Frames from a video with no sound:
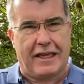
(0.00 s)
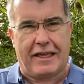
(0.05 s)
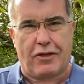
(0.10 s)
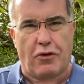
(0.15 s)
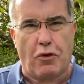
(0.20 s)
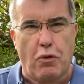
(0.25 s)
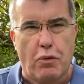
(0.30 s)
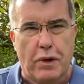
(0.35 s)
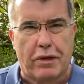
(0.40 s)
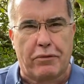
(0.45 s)

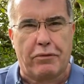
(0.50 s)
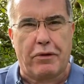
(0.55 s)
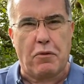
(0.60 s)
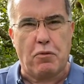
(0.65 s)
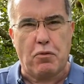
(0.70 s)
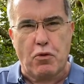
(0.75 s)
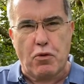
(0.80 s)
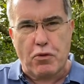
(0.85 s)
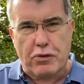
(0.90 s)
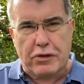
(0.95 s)
It's always
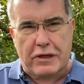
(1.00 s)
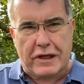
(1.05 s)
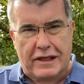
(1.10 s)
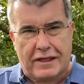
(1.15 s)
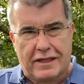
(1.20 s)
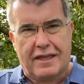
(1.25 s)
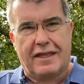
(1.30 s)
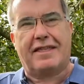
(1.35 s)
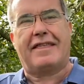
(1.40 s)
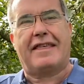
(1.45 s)

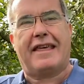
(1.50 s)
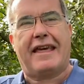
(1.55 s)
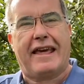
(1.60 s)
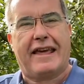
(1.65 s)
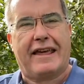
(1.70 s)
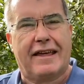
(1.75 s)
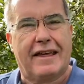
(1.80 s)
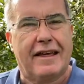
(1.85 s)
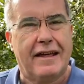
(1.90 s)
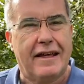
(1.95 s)
rewarding to
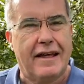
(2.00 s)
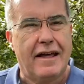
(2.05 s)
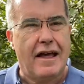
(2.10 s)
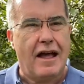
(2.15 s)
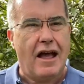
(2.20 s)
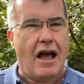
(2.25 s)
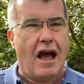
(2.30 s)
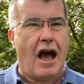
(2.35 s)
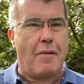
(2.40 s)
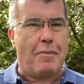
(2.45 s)
tick,
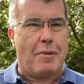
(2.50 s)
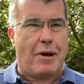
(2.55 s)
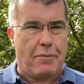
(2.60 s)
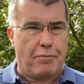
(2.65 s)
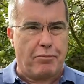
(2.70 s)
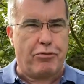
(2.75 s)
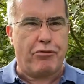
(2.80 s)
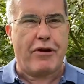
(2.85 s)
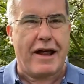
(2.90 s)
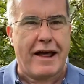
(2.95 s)

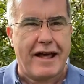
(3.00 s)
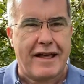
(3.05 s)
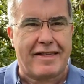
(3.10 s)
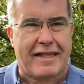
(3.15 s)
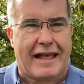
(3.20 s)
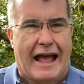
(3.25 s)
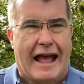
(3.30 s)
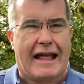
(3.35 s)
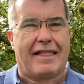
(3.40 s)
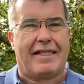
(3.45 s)
about
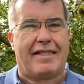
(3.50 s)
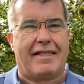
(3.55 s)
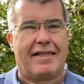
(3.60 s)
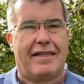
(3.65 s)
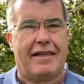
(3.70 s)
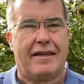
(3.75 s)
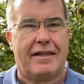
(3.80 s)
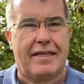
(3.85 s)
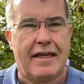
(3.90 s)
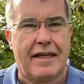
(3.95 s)
prayers
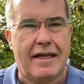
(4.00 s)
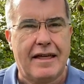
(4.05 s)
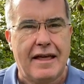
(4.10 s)
answered.